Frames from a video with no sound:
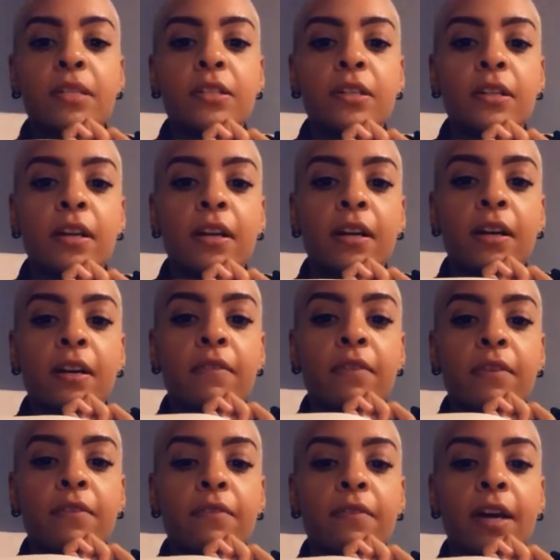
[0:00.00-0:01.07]
of
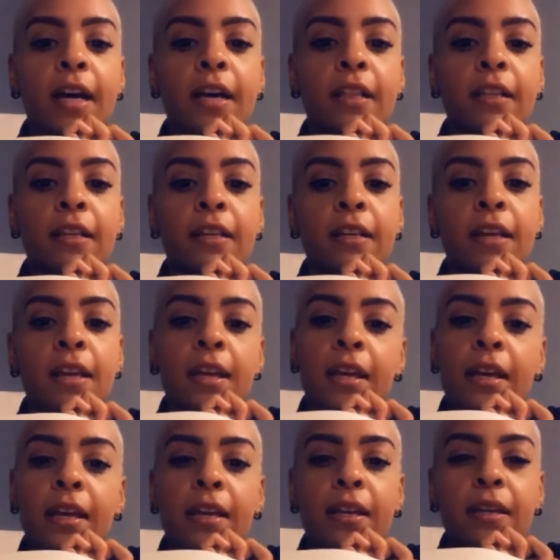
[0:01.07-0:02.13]
violet
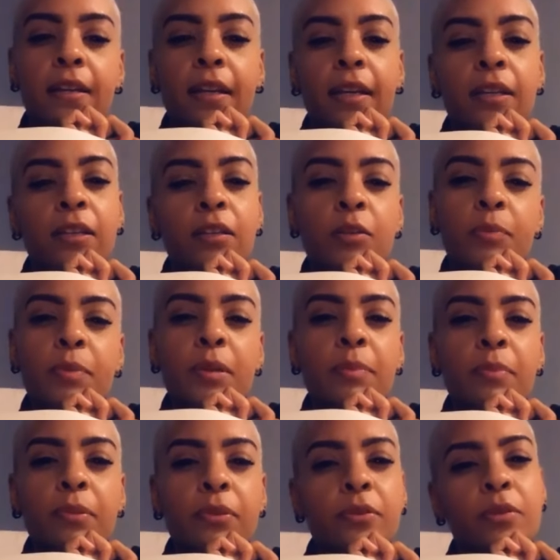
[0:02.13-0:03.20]
and a little bit of
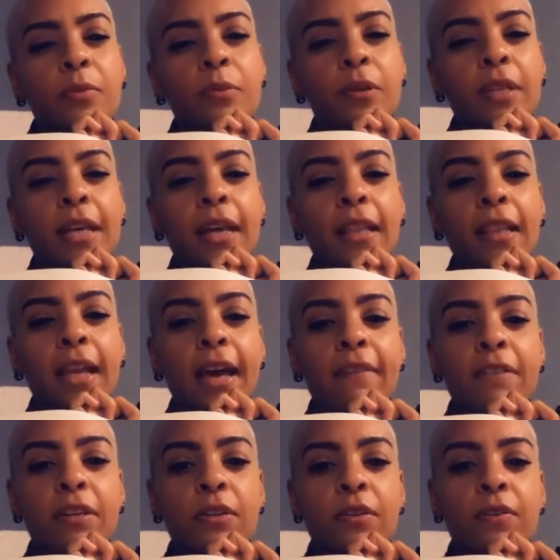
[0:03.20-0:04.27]
blue, so more in that
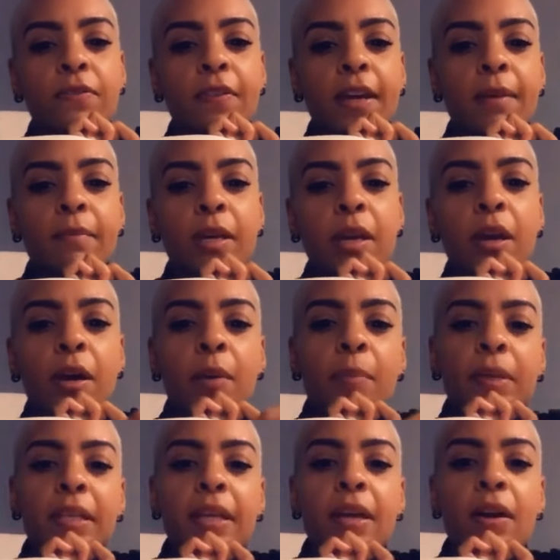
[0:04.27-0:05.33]
lavender family. But
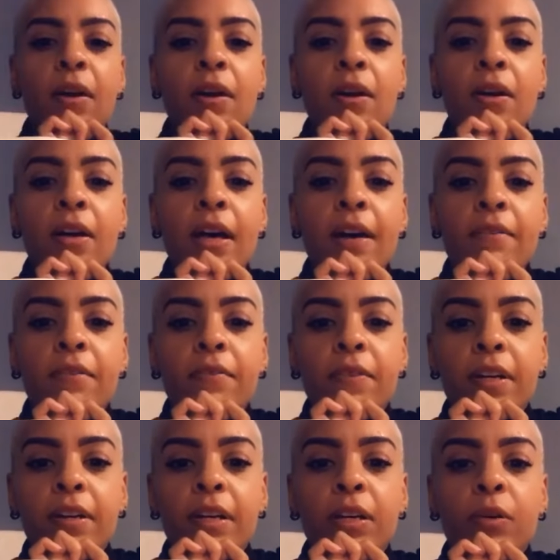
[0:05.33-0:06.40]
they all have a
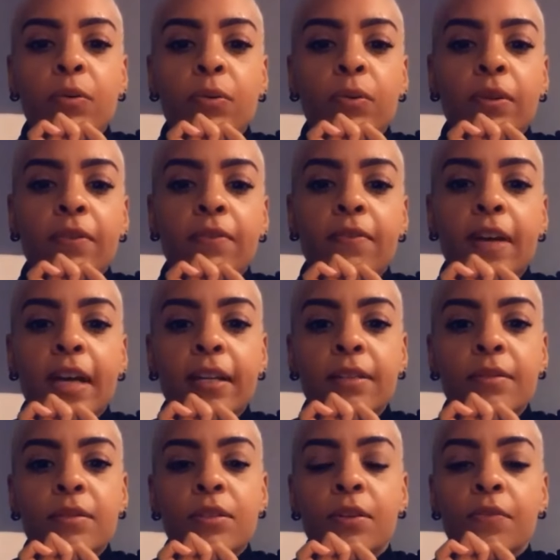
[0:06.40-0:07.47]
very cool effect.
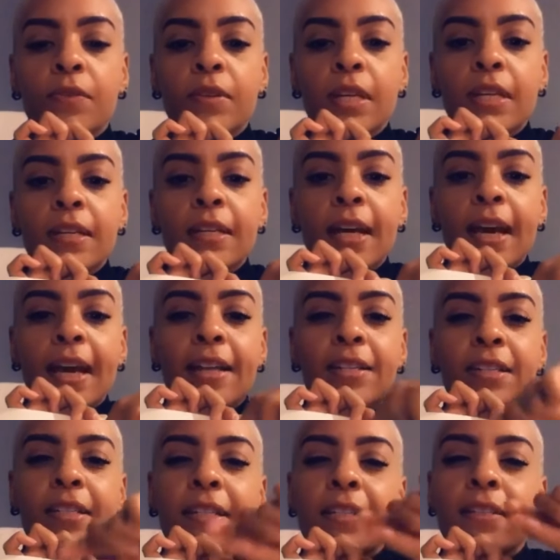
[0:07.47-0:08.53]
So if you needed to add
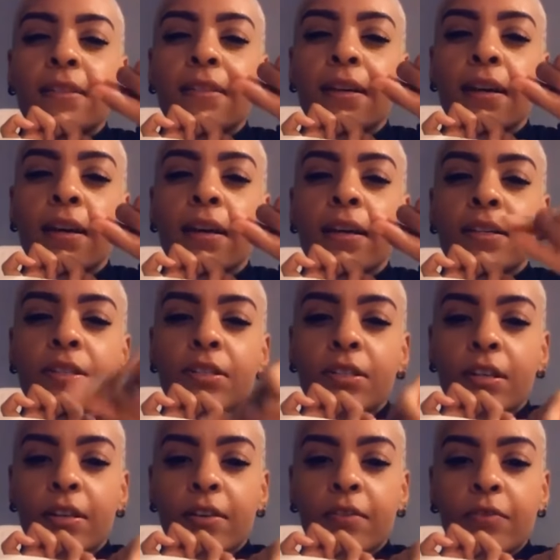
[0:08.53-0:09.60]
just a touch
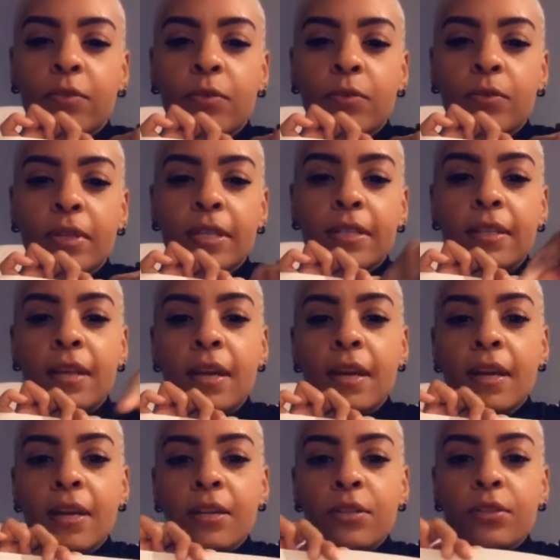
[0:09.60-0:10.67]
of coolness
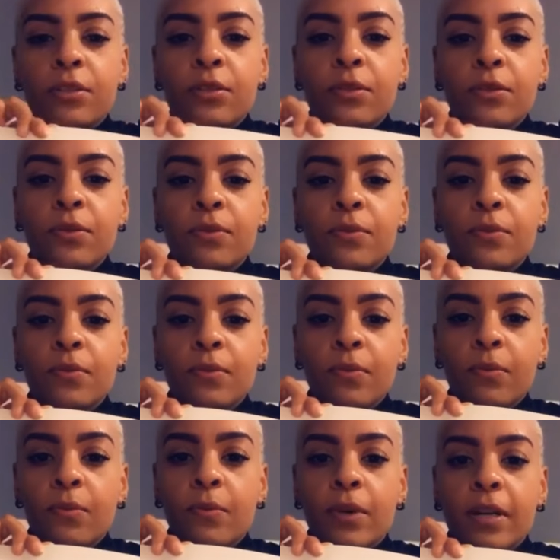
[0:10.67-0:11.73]
to
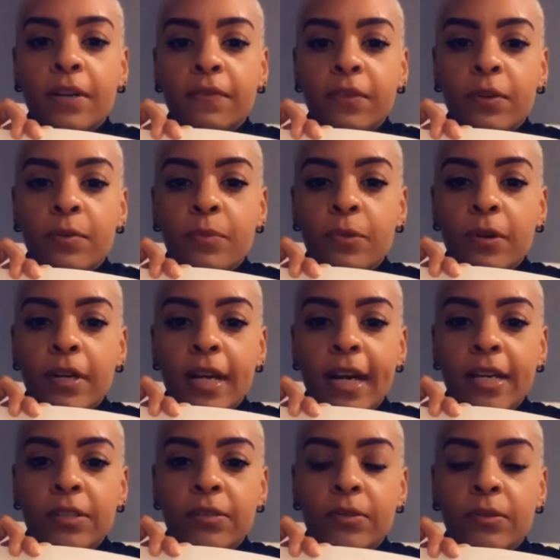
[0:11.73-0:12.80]
one of your more
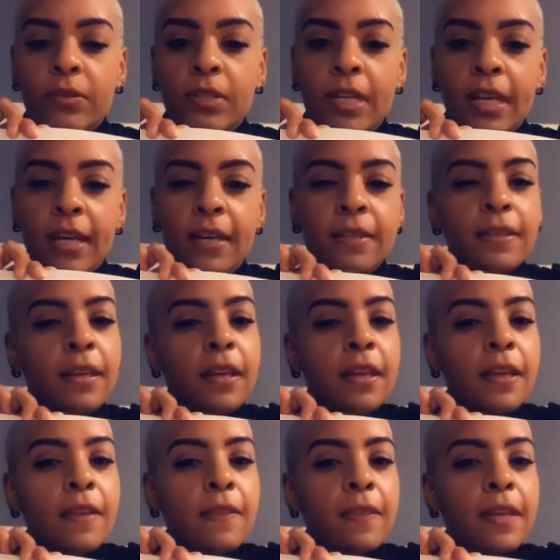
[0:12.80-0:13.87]
natural shades,
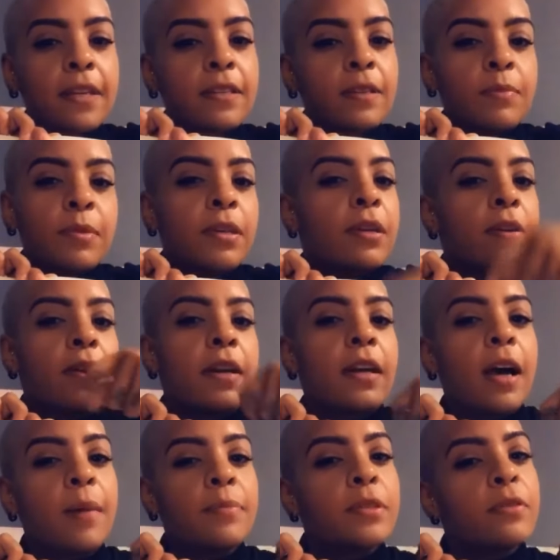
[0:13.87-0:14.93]
these could be a great
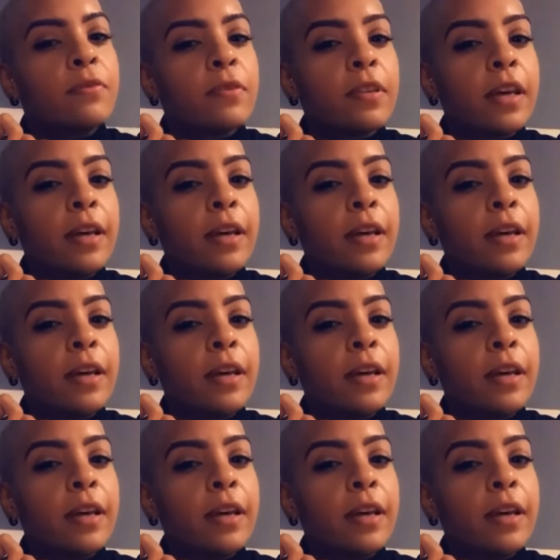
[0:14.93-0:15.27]
option for that.